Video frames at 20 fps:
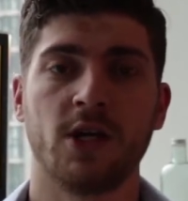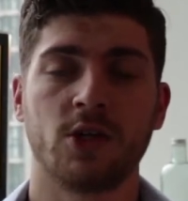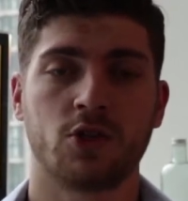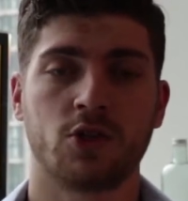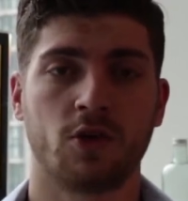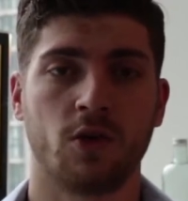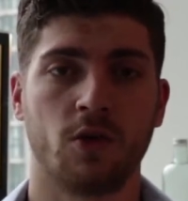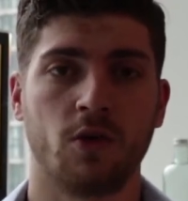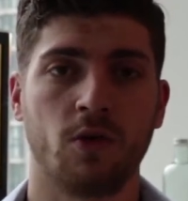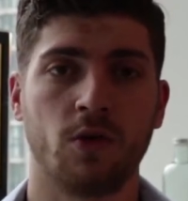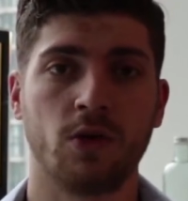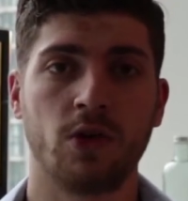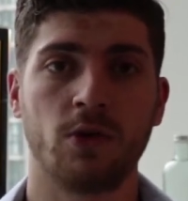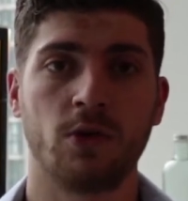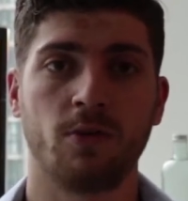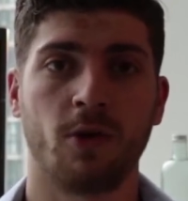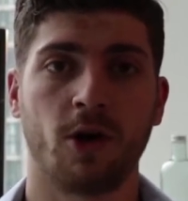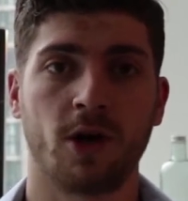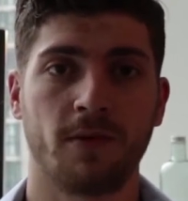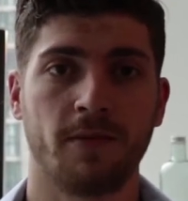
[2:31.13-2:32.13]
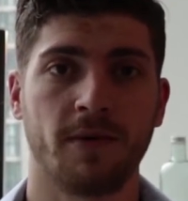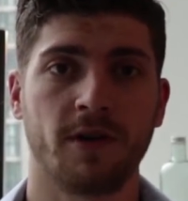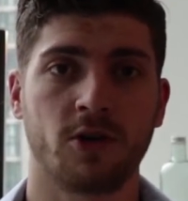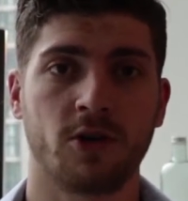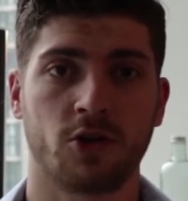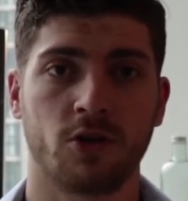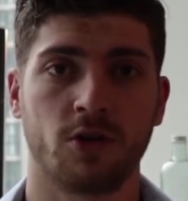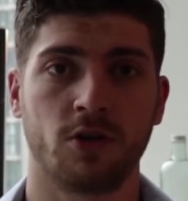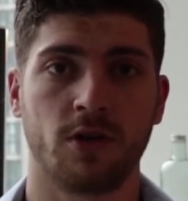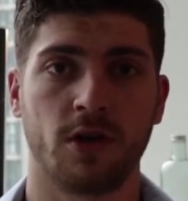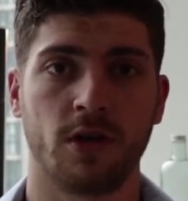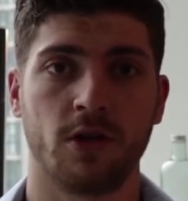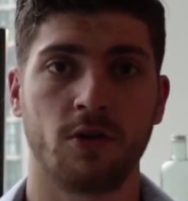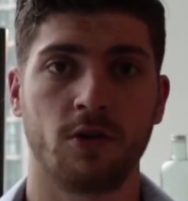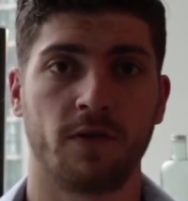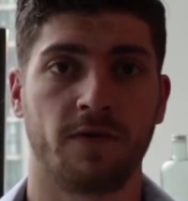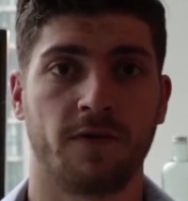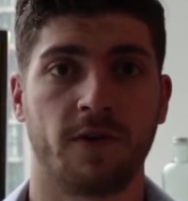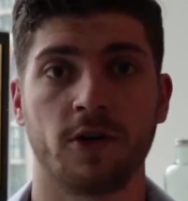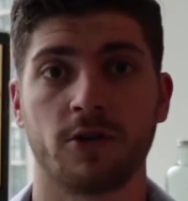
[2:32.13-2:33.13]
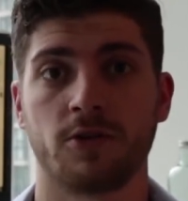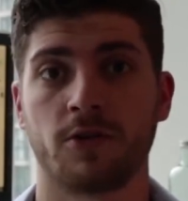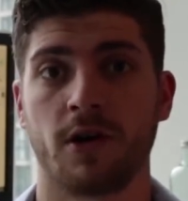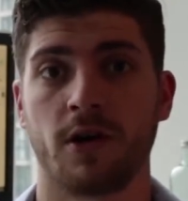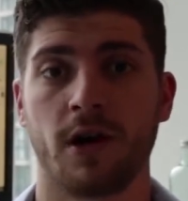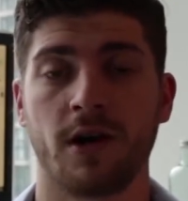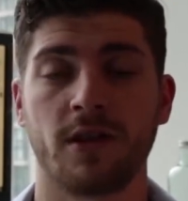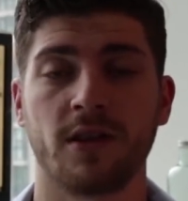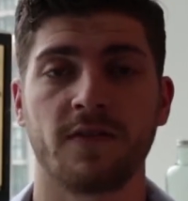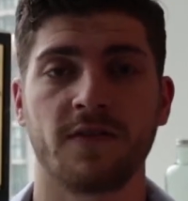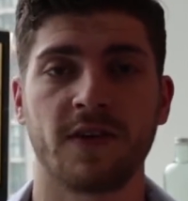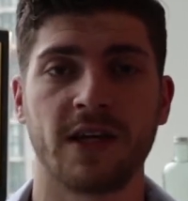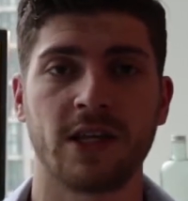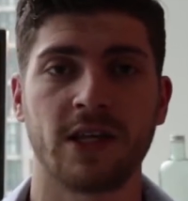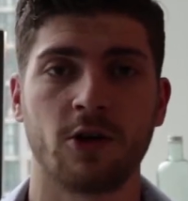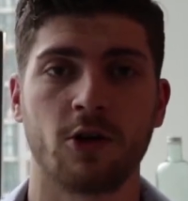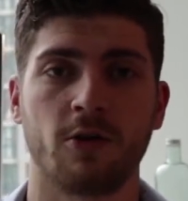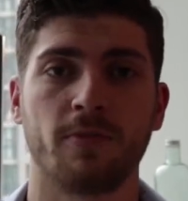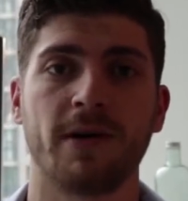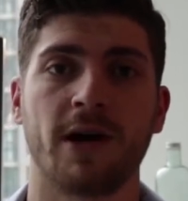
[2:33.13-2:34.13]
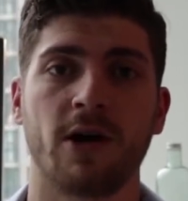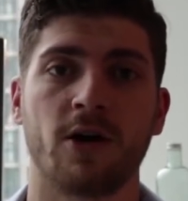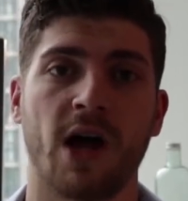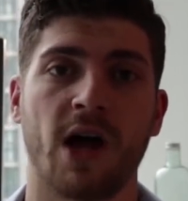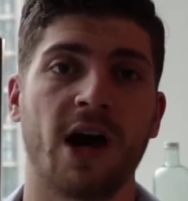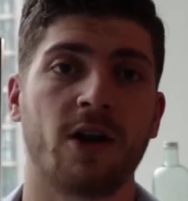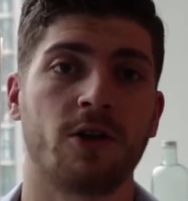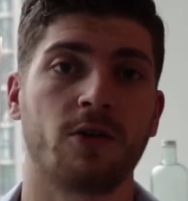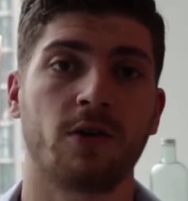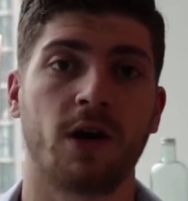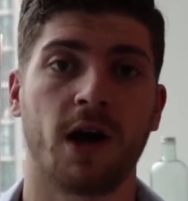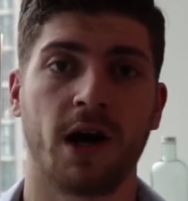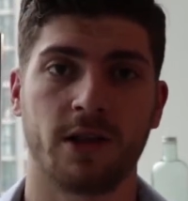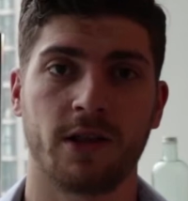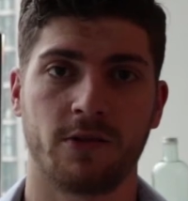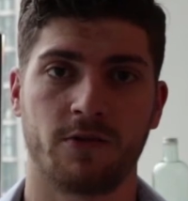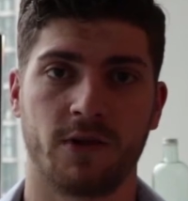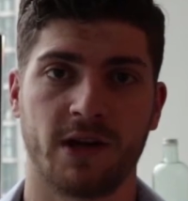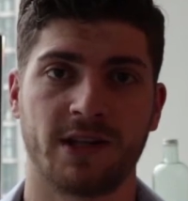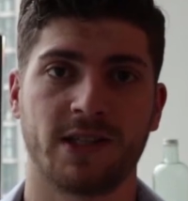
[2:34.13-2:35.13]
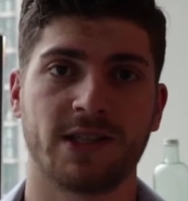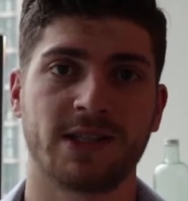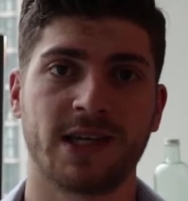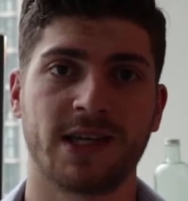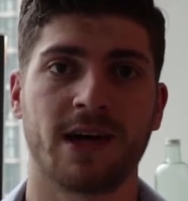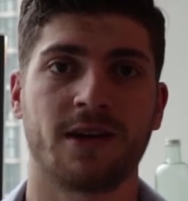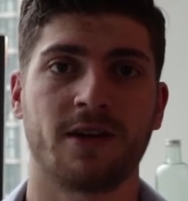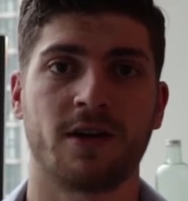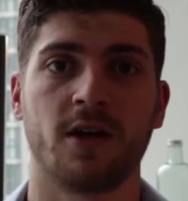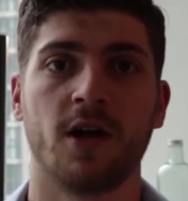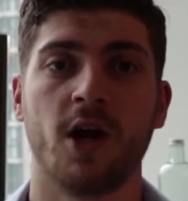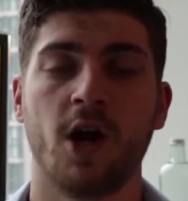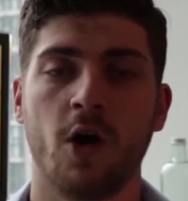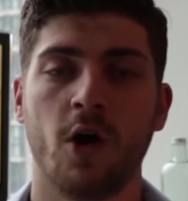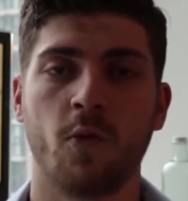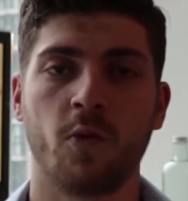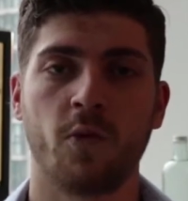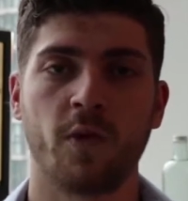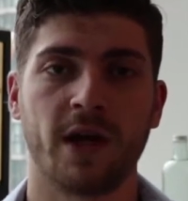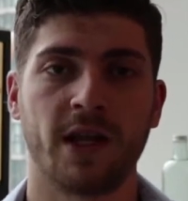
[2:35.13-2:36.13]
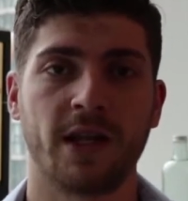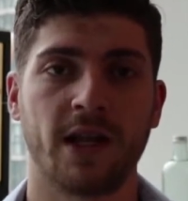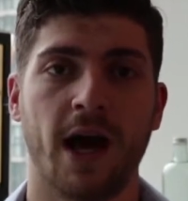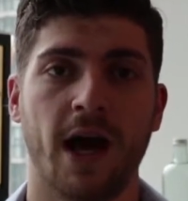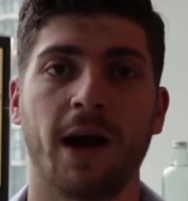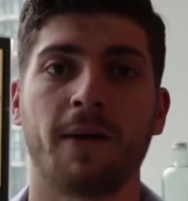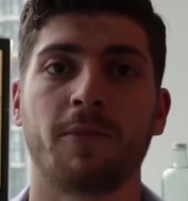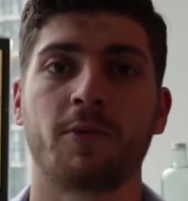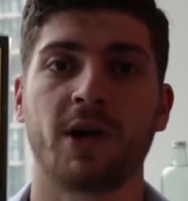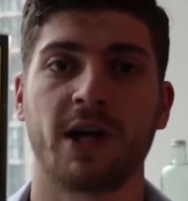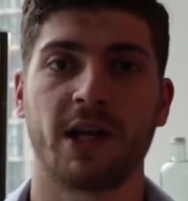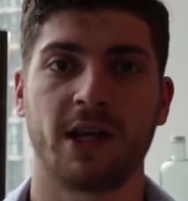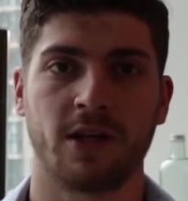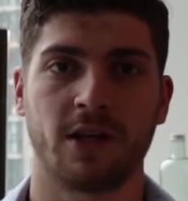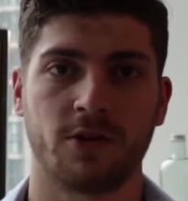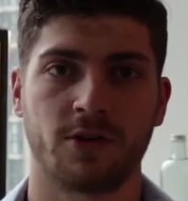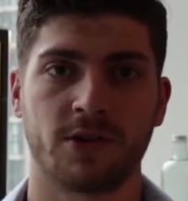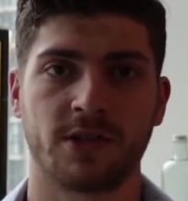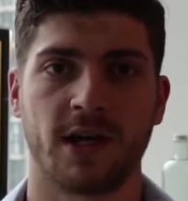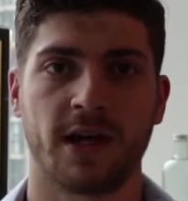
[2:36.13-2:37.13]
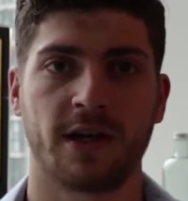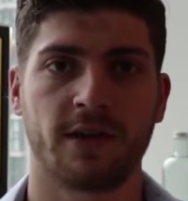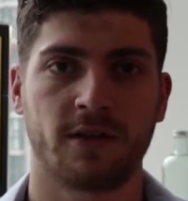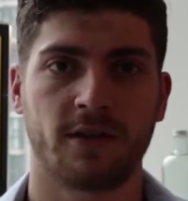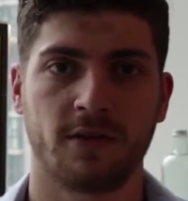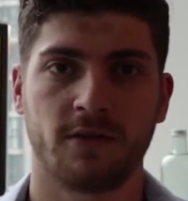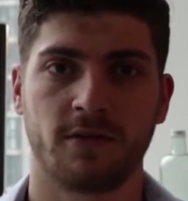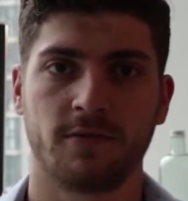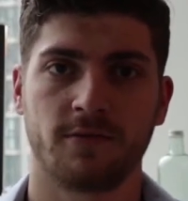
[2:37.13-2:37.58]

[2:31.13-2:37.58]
So you want to make sure that you refer to our other video about how to hire the right designer when upgrading your site.